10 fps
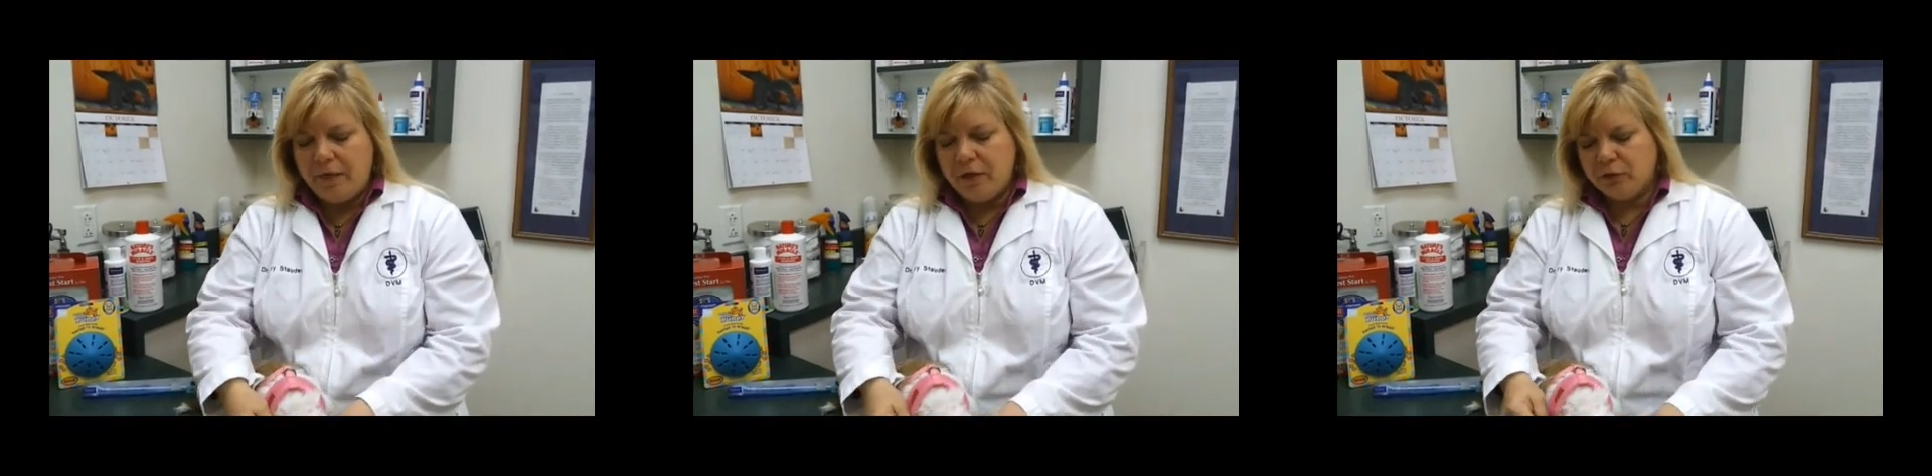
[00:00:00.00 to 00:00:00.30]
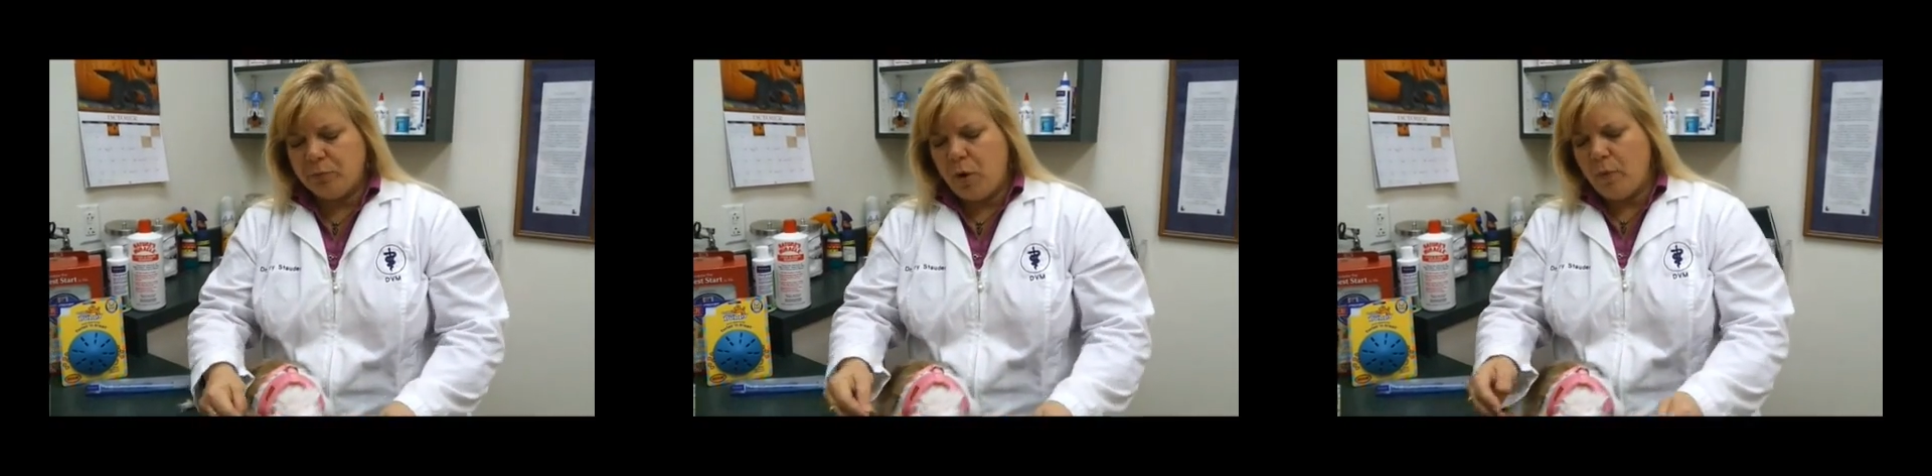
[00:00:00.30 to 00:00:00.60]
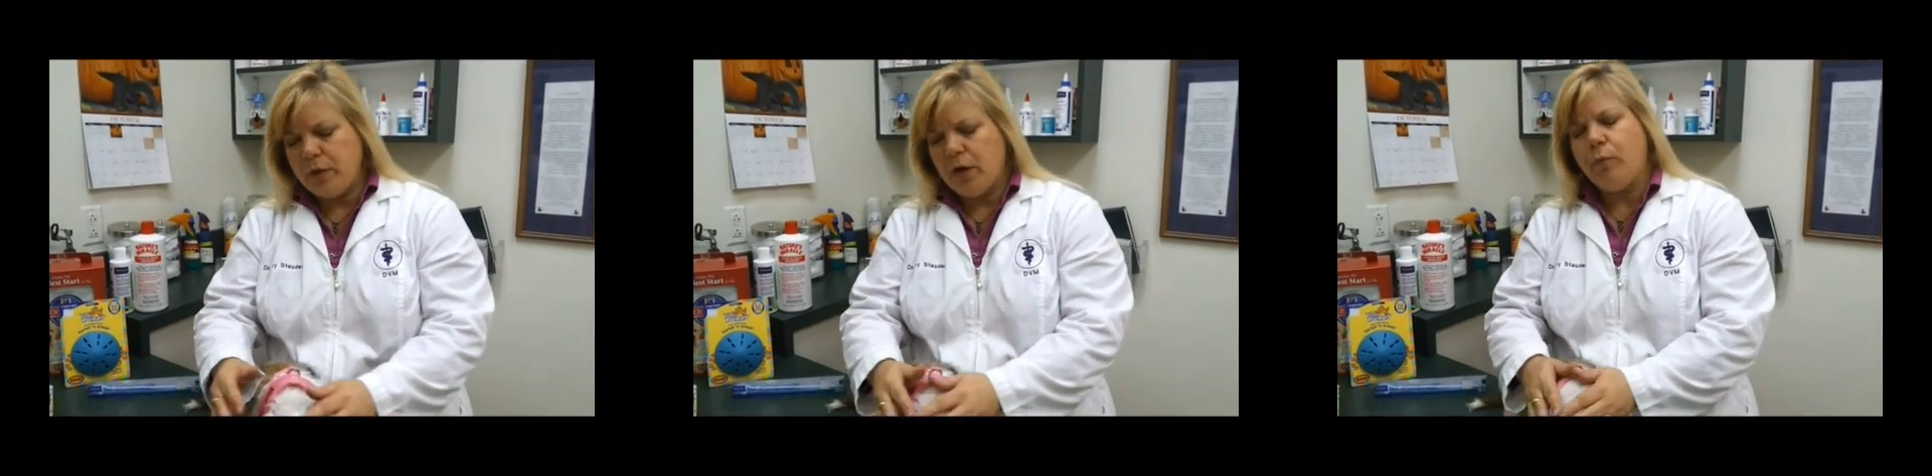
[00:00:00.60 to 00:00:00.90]
At this
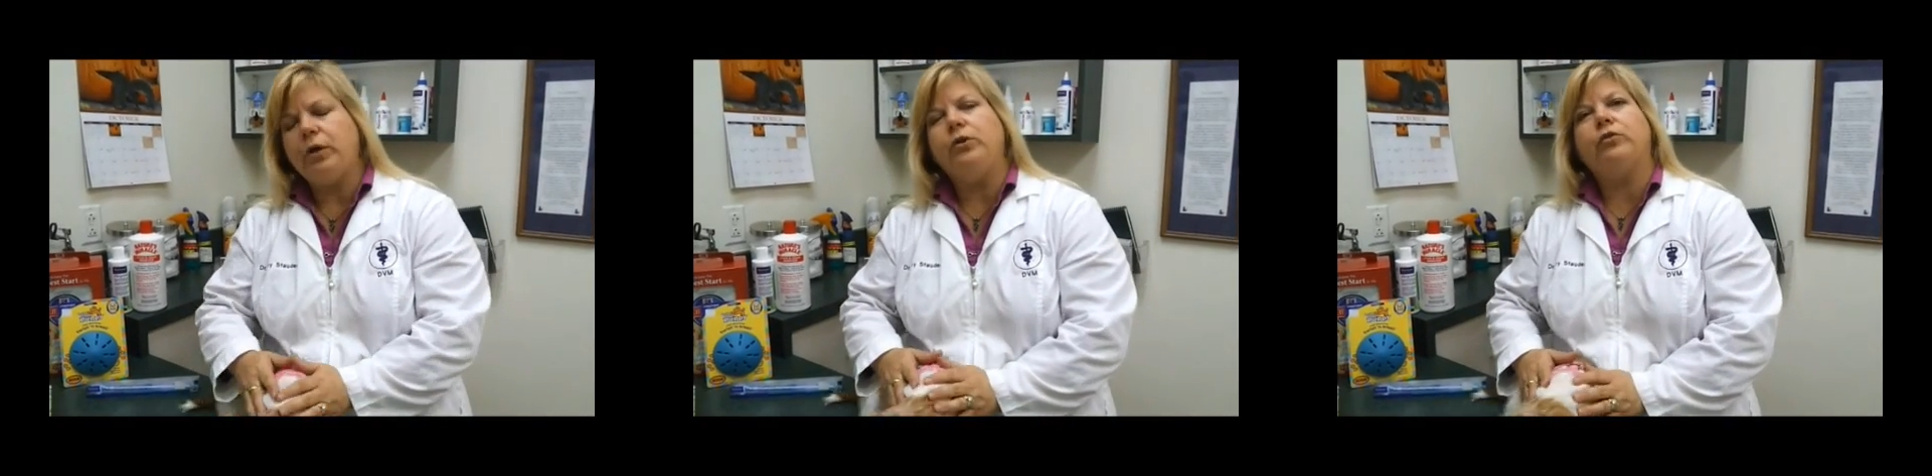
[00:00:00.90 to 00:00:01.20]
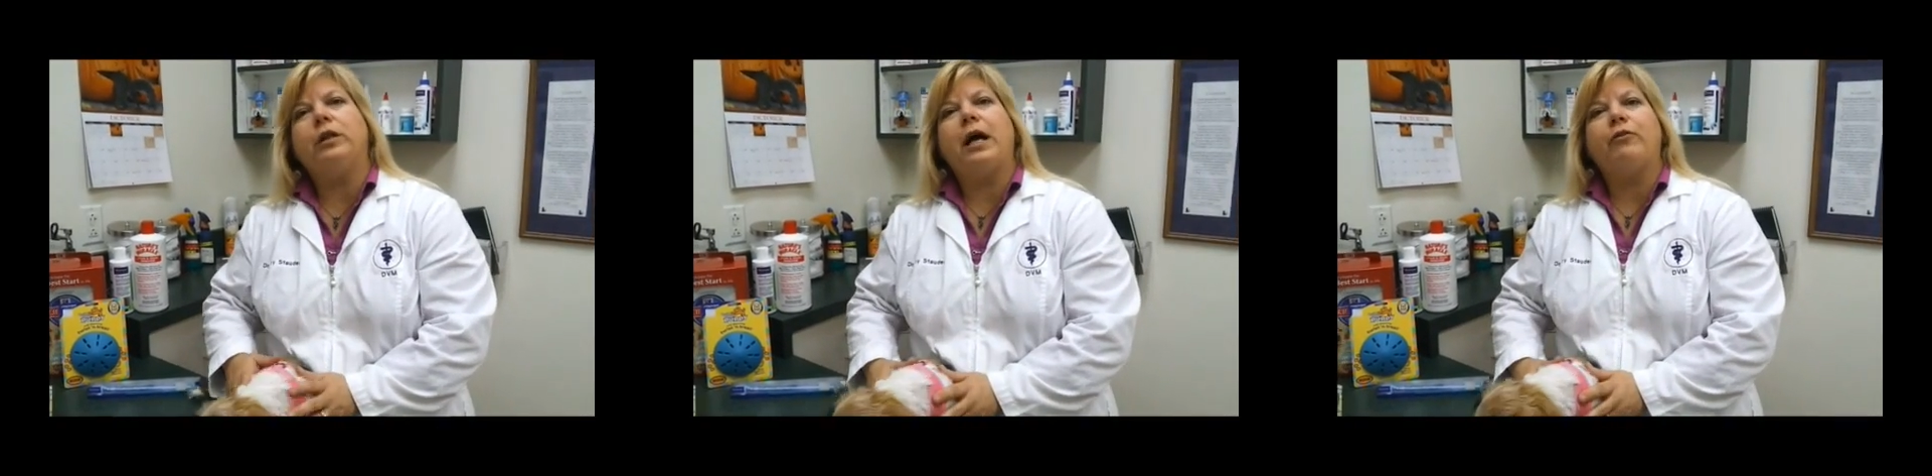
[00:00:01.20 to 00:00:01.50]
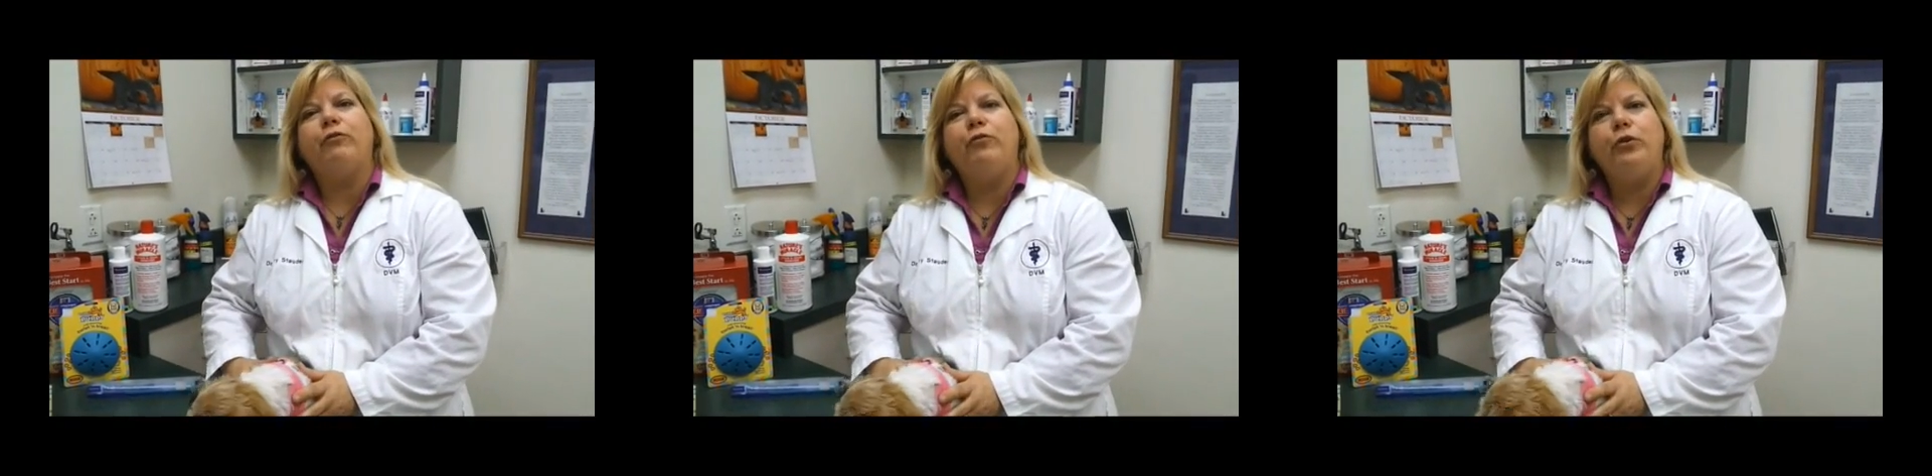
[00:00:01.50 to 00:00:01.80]
point, we don't want to use a
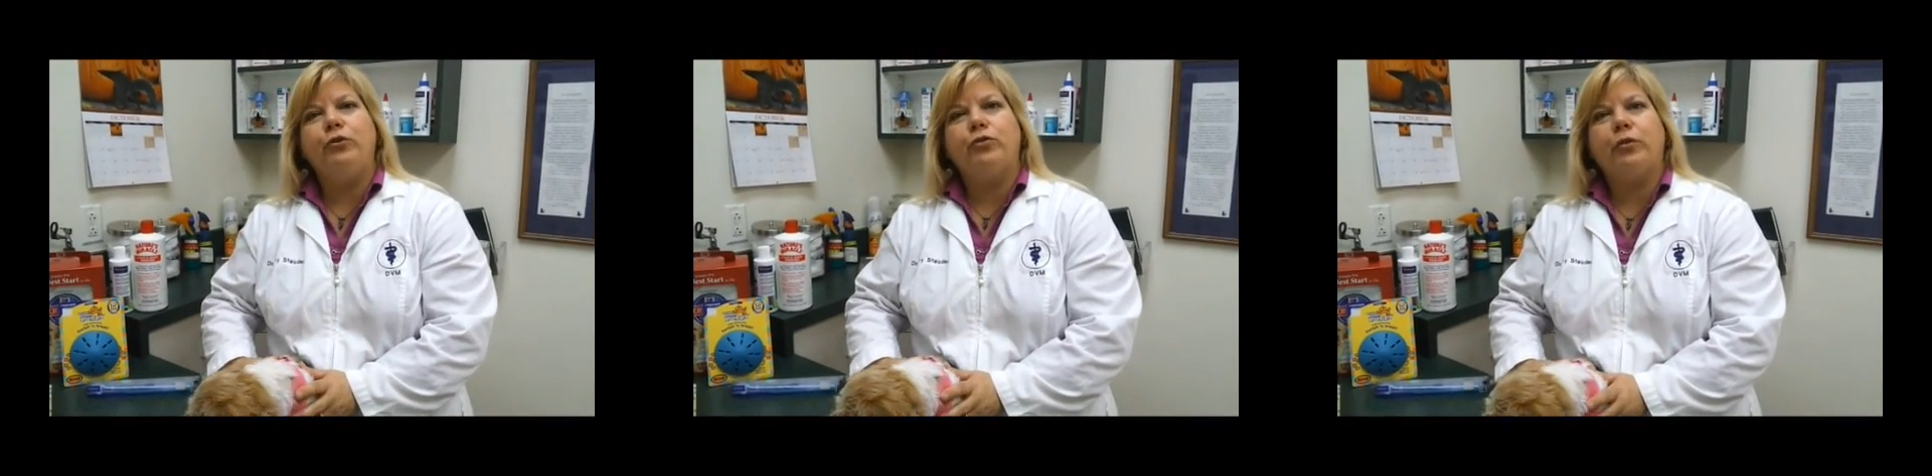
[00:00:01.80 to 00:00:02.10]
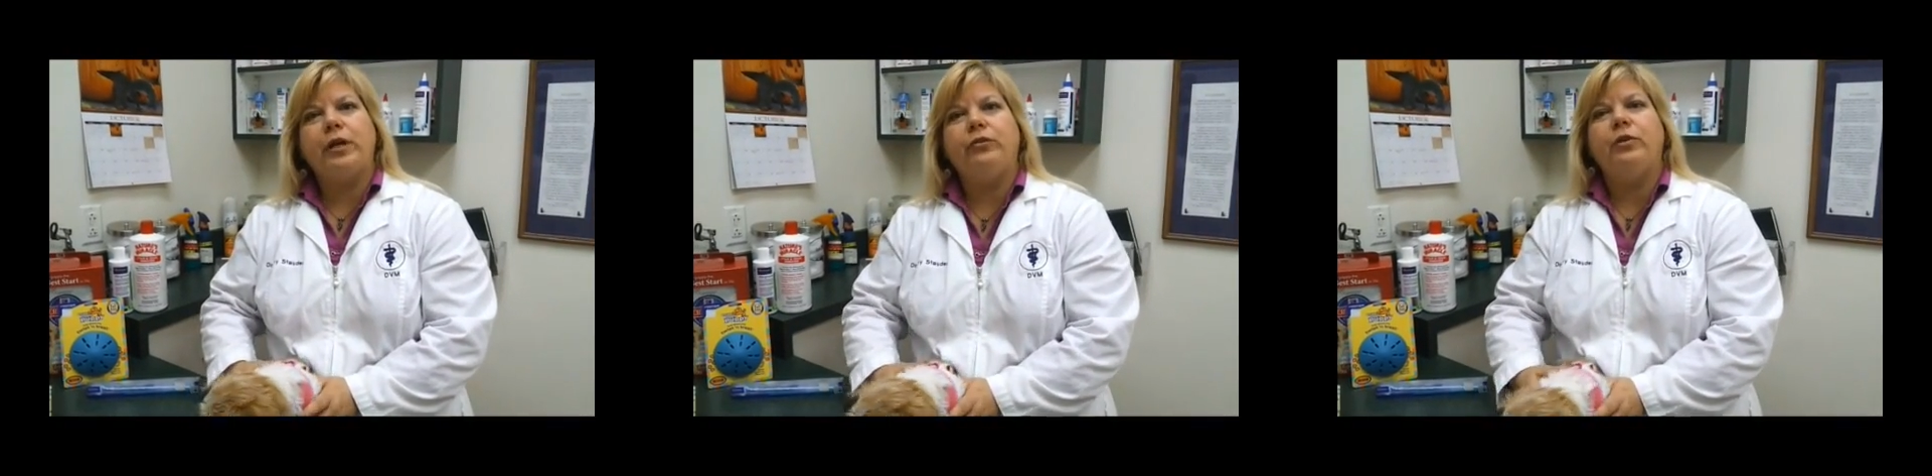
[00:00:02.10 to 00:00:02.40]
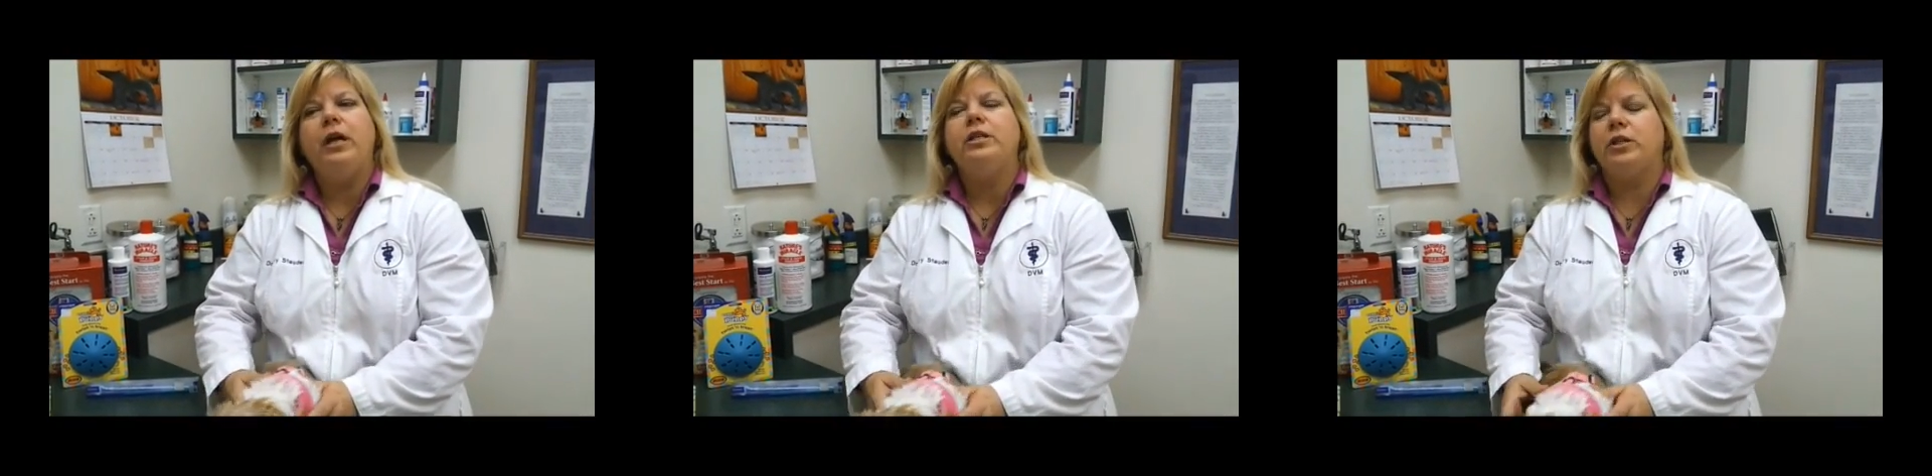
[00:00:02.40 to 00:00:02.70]
lot of food
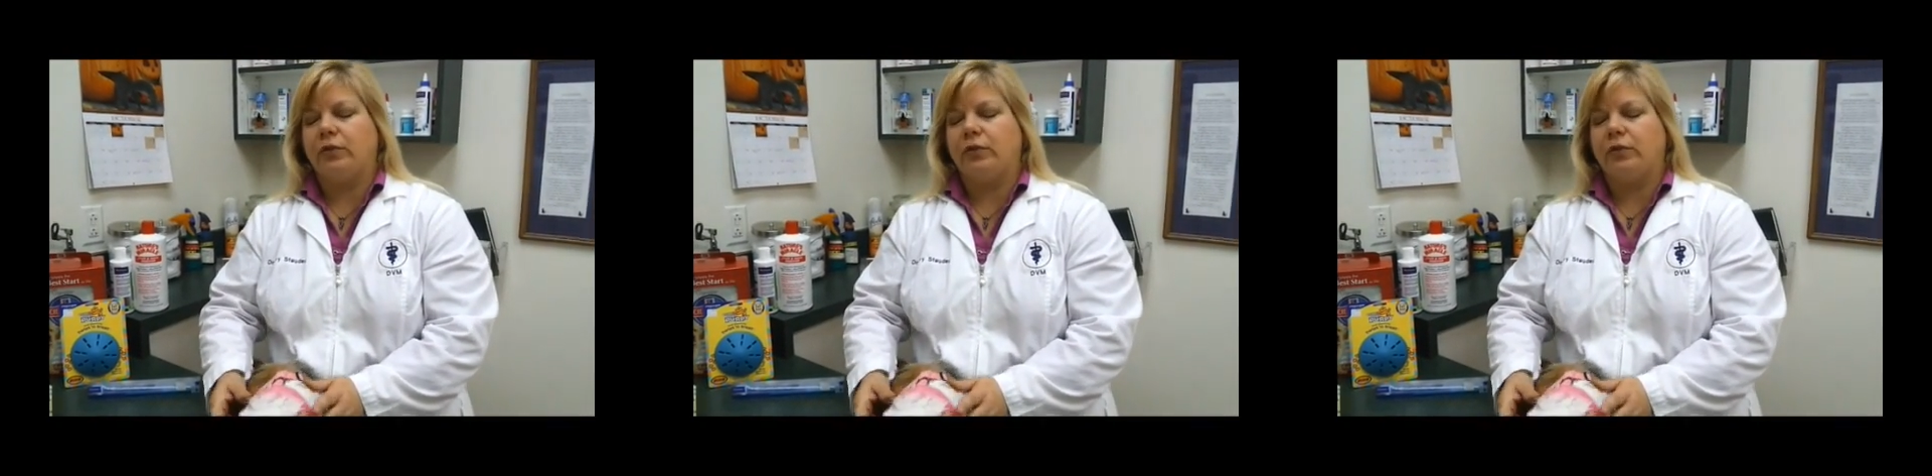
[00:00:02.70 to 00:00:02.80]
treats,